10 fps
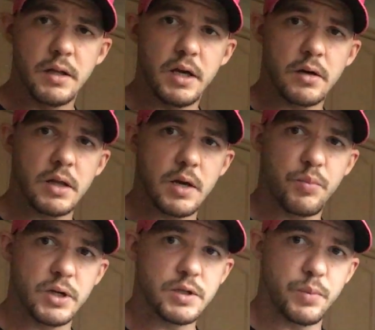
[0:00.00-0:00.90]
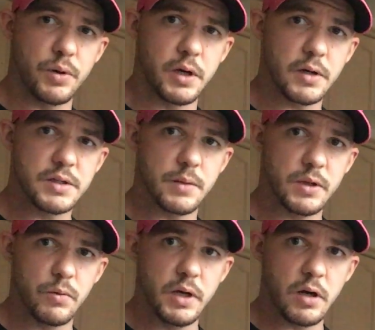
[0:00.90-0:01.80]
the underlying principle here is
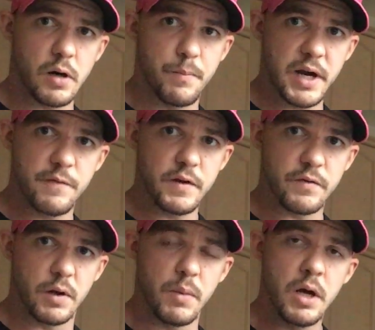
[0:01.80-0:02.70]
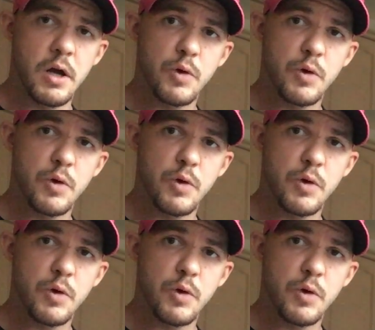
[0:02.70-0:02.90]
something we could all benefit from.